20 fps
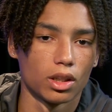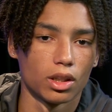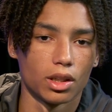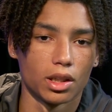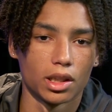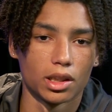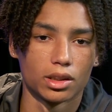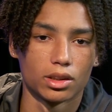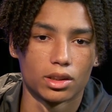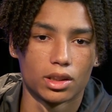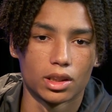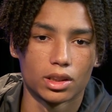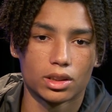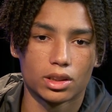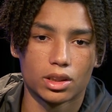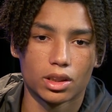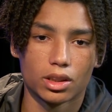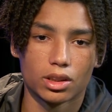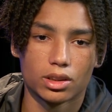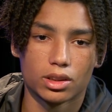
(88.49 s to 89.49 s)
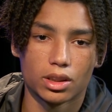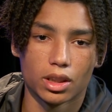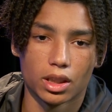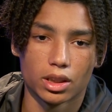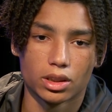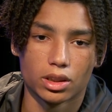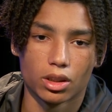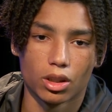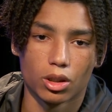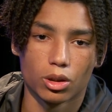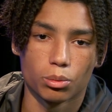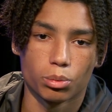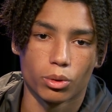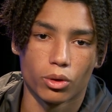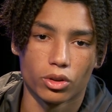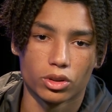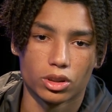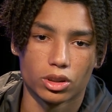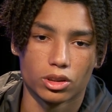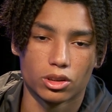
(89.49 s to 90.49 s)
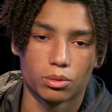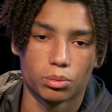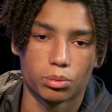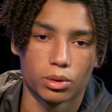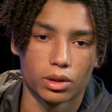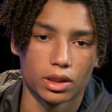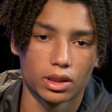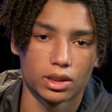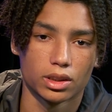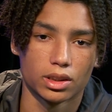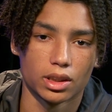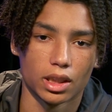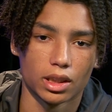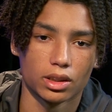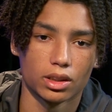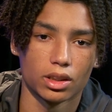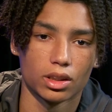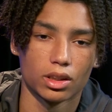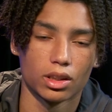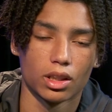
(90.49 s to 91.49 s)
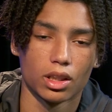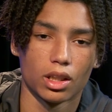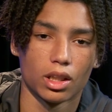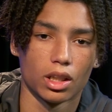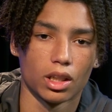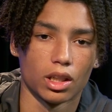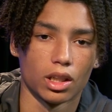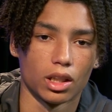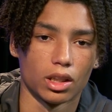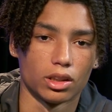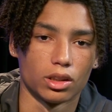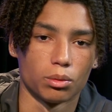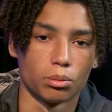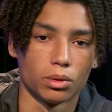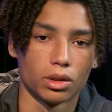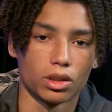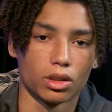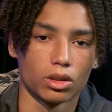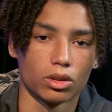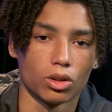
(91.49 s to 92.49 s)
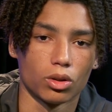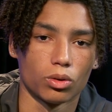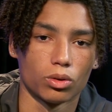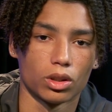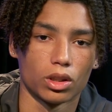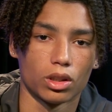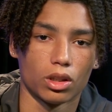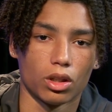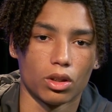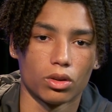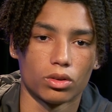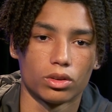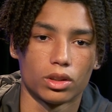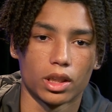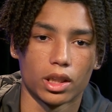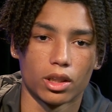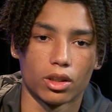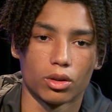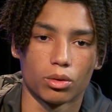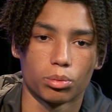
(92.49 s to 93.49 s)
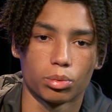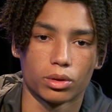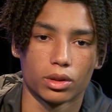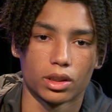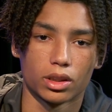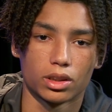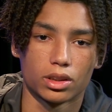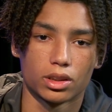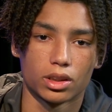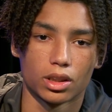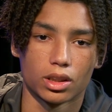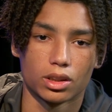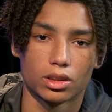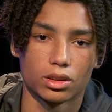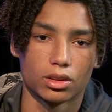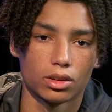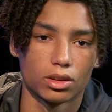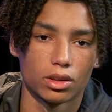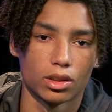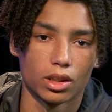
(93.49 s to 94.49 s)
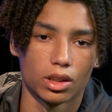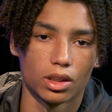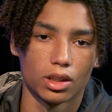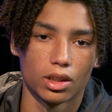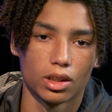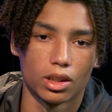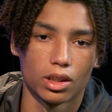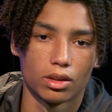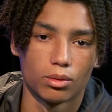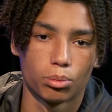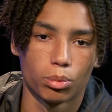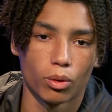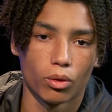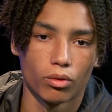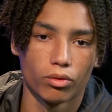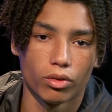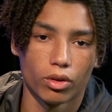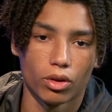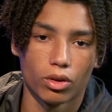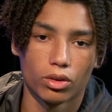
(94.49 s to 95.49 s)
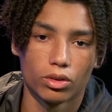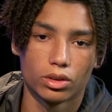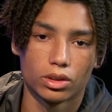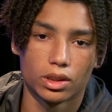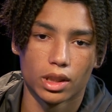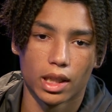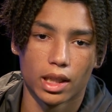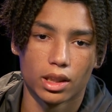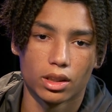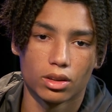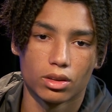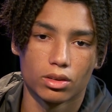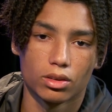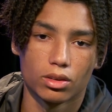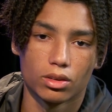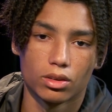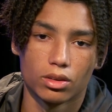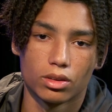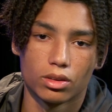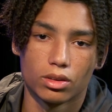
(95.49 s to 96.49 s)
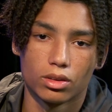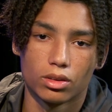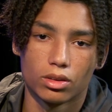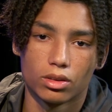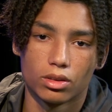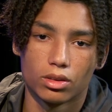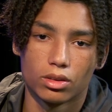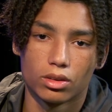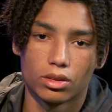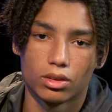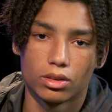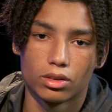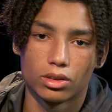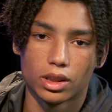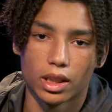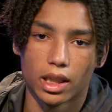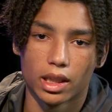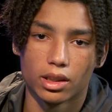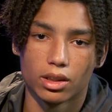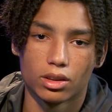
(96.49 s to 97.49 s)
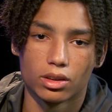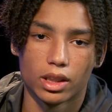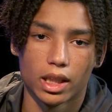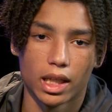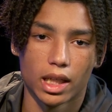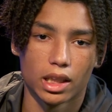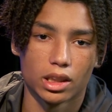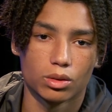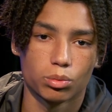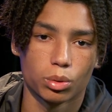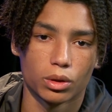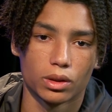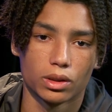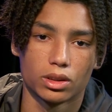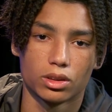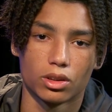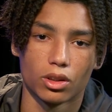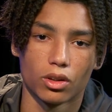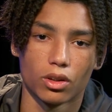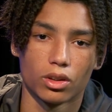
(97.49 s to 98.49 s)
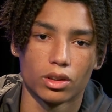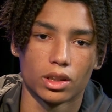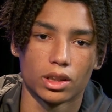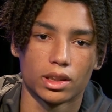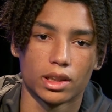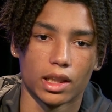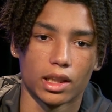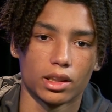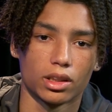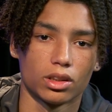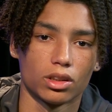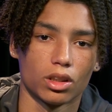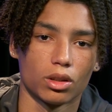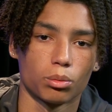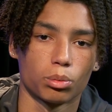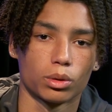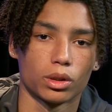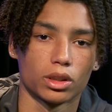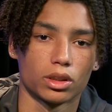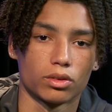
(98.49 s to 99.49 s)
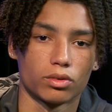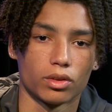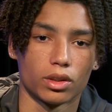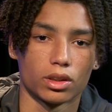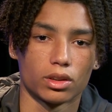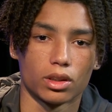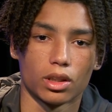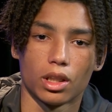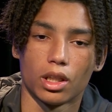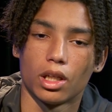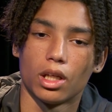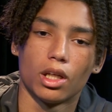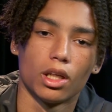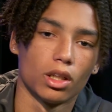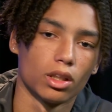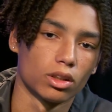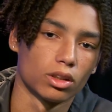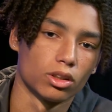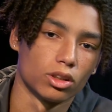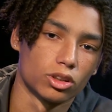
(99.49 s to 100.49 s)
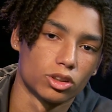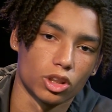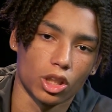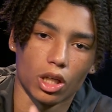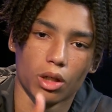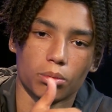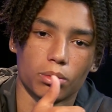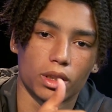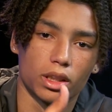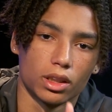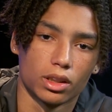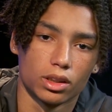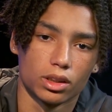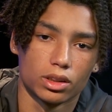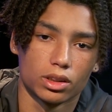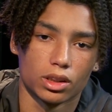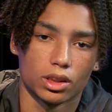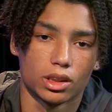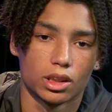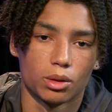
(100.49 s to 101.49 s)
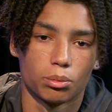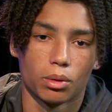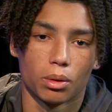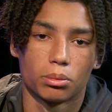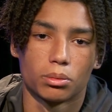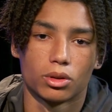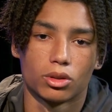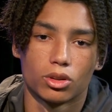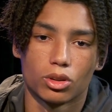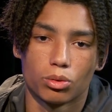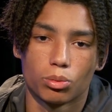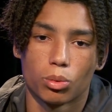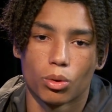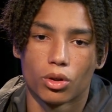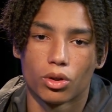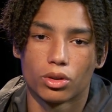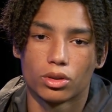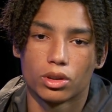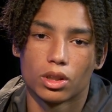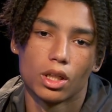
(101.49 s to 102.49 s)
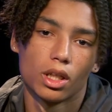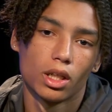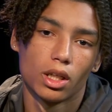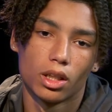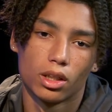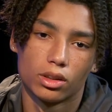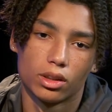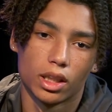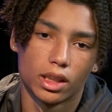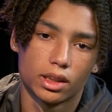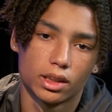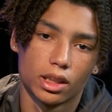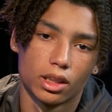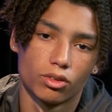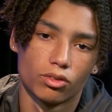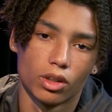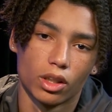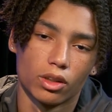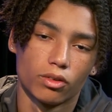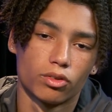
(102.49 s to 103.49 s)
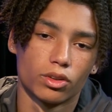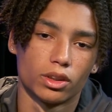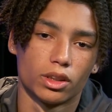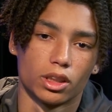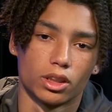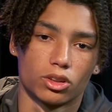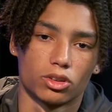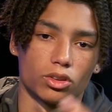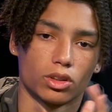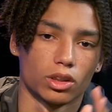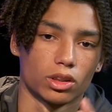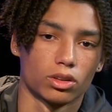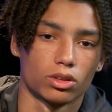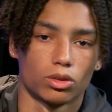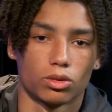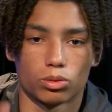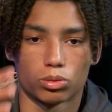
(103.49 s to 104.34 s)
In discus, Cassiana Parsons placed second, and Demia Lola Aldair placed sixth. In pole vault, Zion Nash placed third and Katie Young placed fifth. Good job, ladies, and keep up the good work. Let's get ready for district.